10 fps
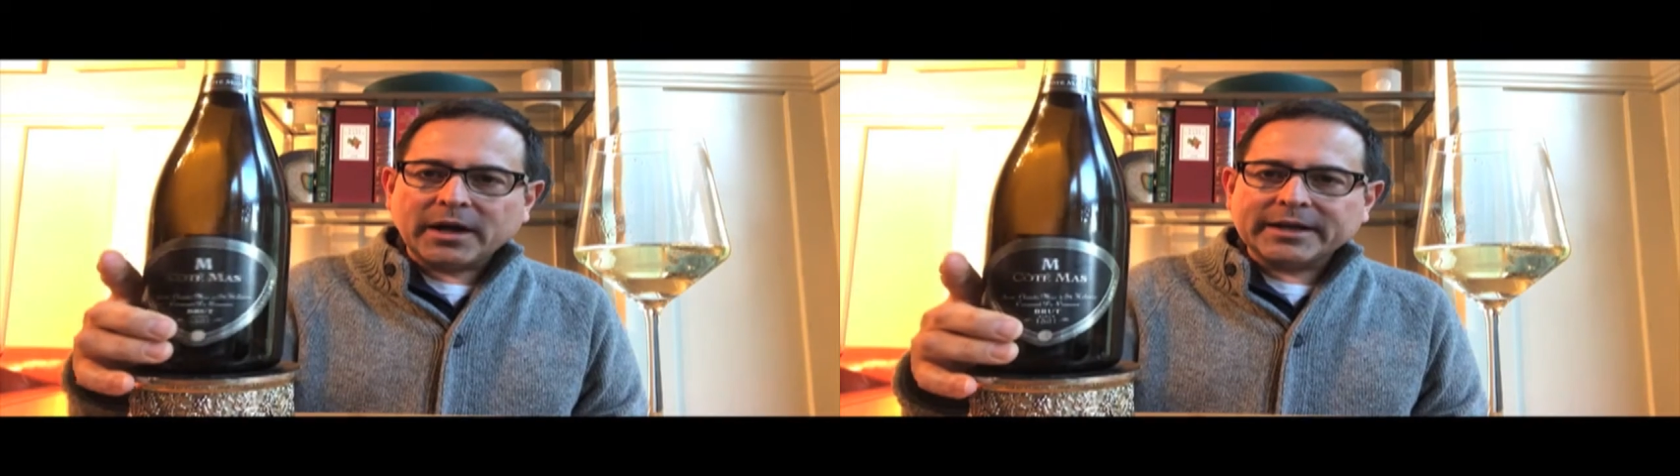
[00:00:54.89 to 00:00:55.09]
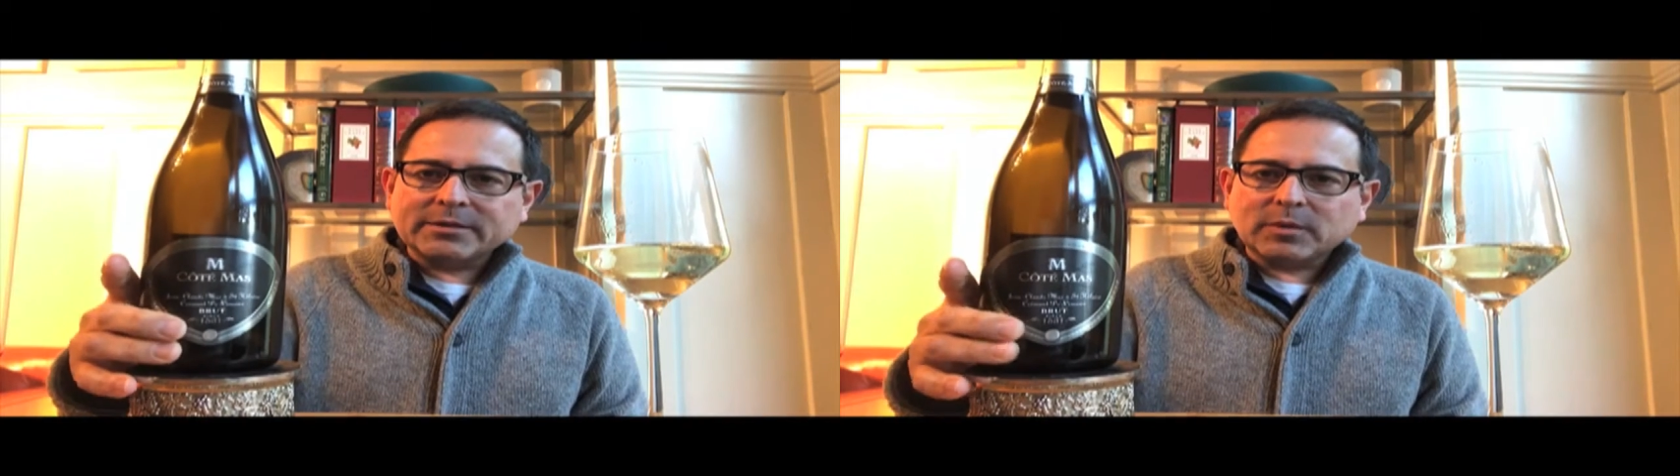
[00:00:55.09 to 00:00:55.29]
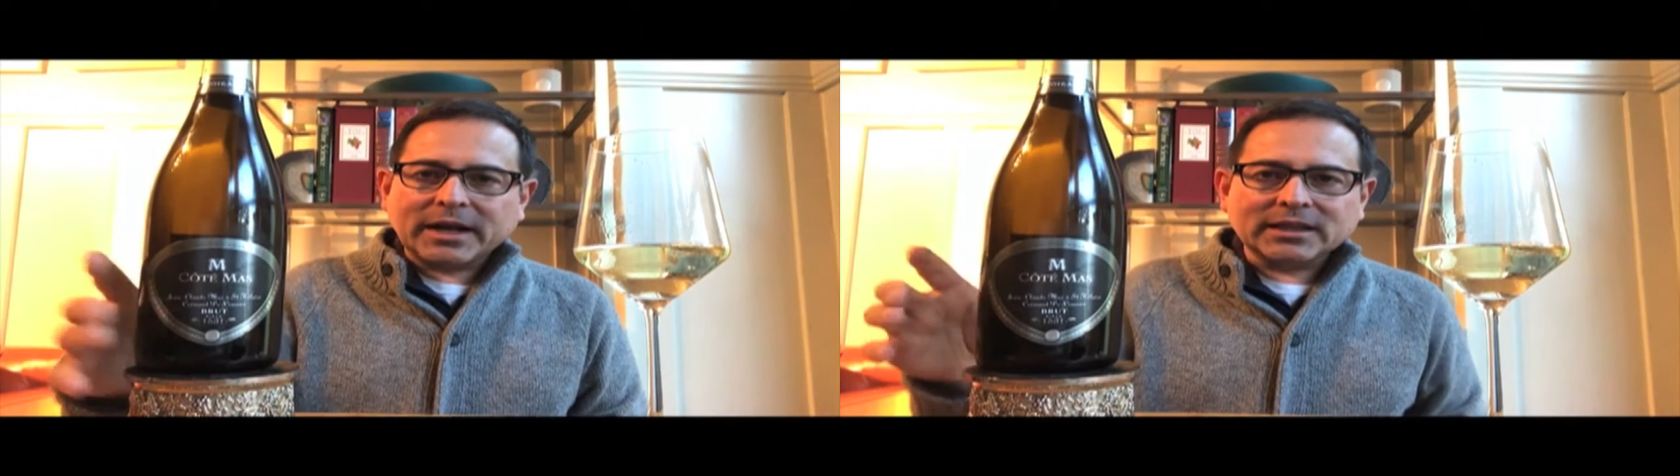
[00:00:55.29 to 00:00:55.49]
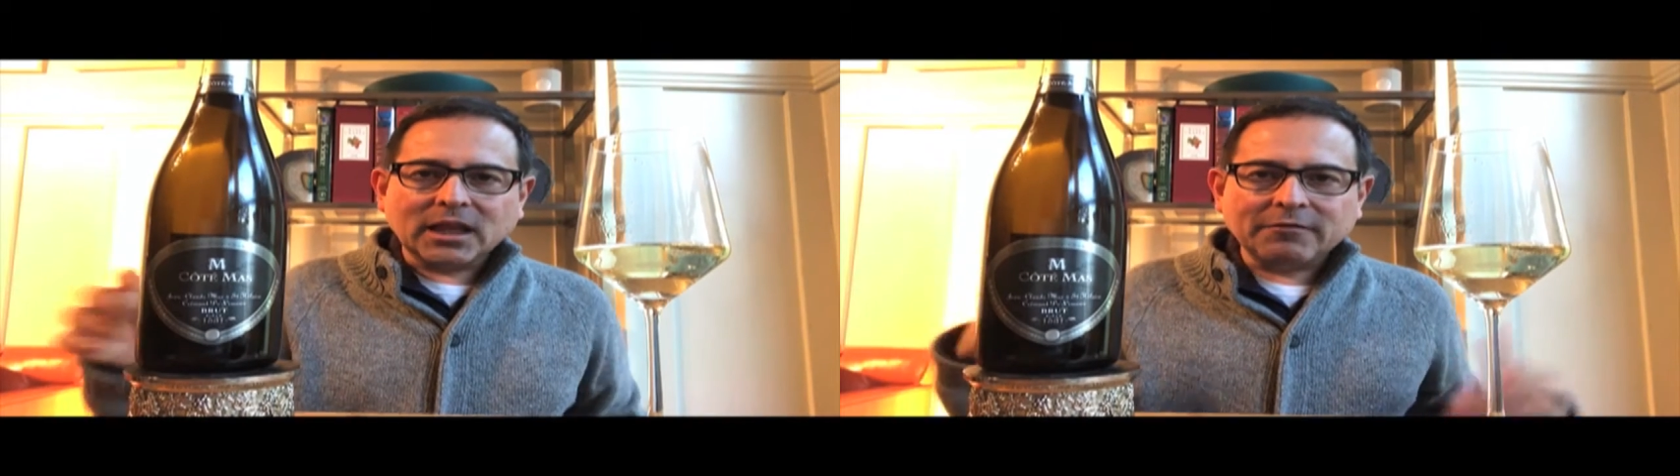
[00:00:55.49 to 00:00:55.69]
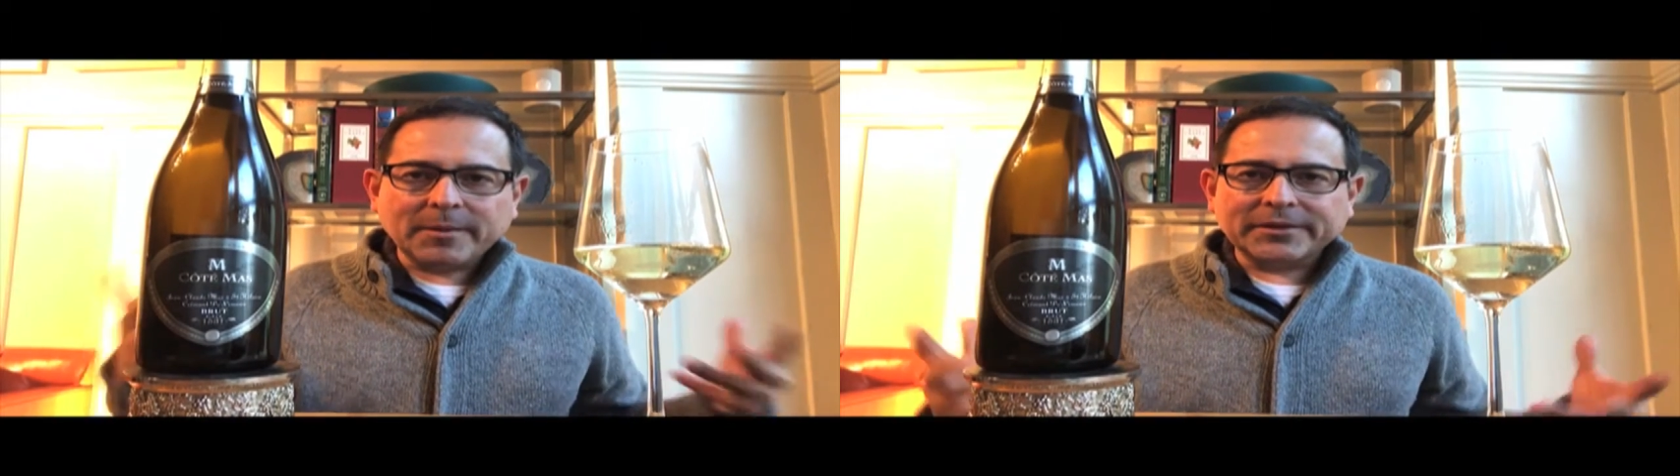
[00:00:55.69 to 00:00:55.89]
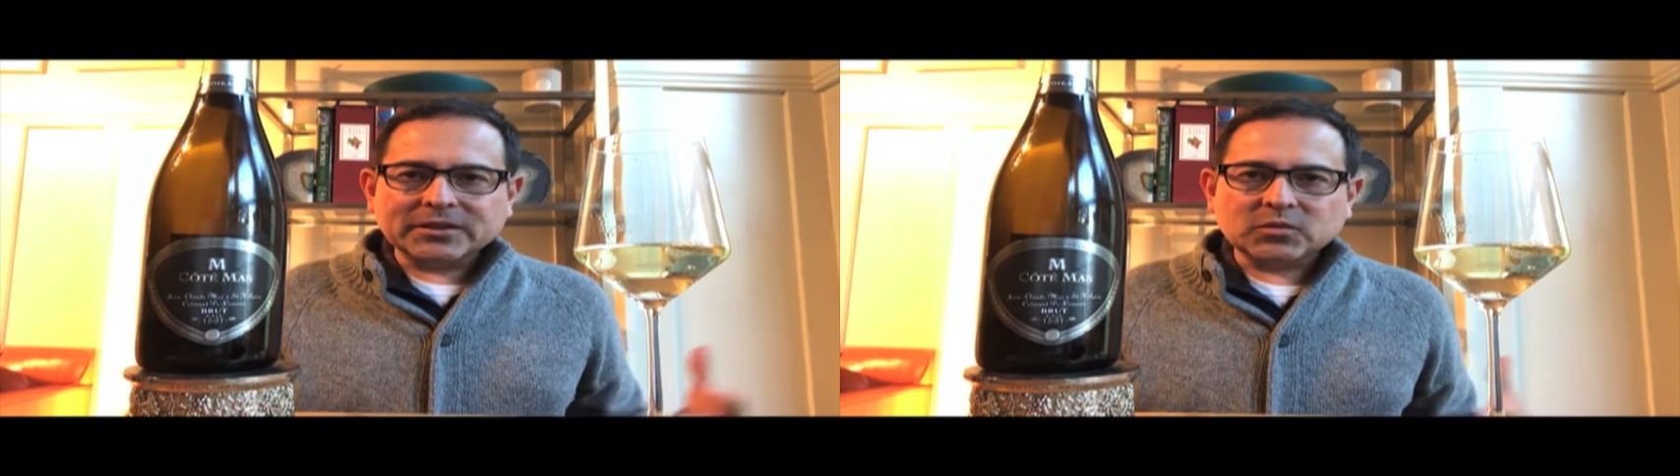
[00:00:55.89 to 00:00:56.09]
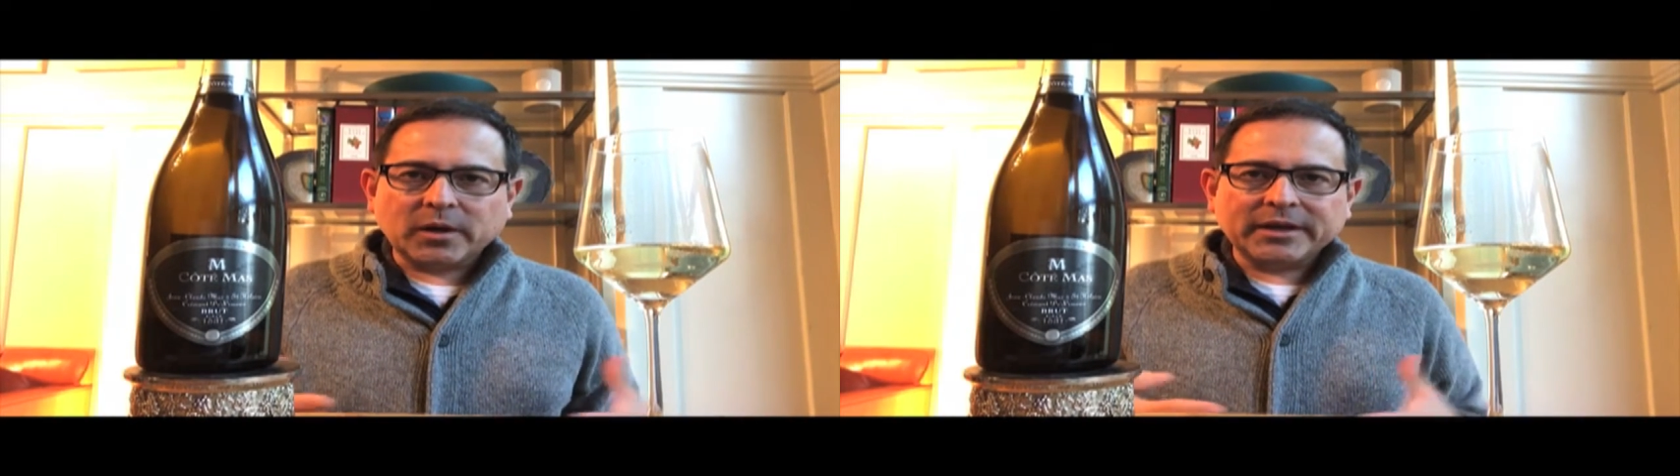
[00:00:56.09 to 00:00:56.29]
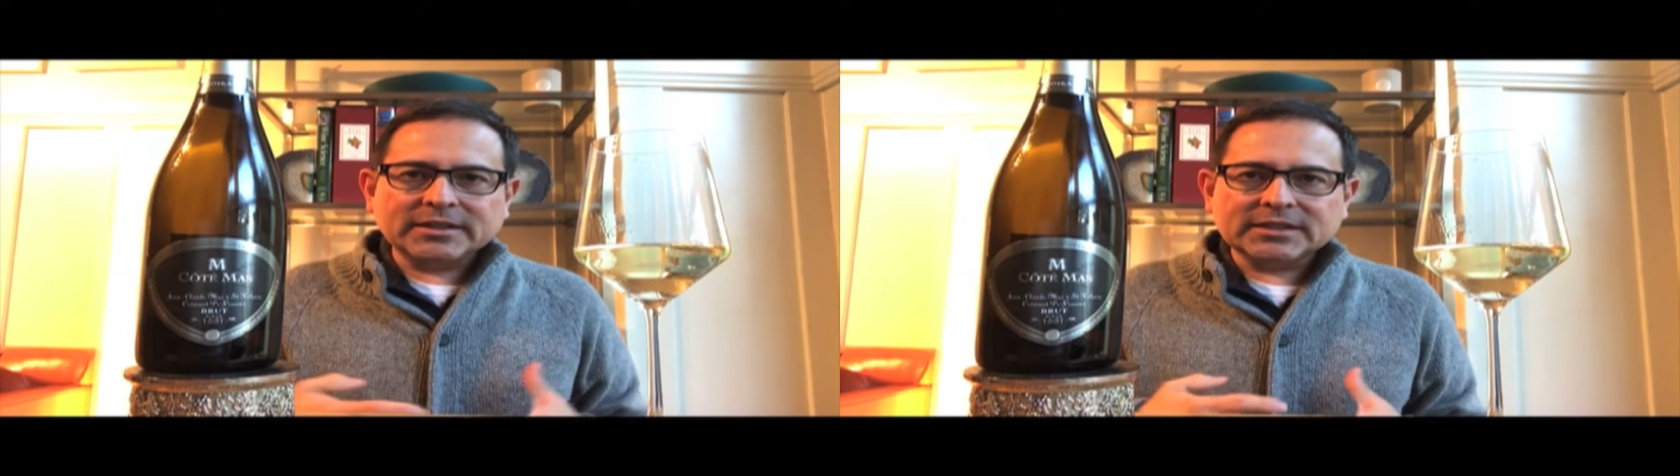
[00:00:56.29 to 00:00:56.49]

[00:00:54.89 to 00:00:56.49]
wine, and what I love about this wine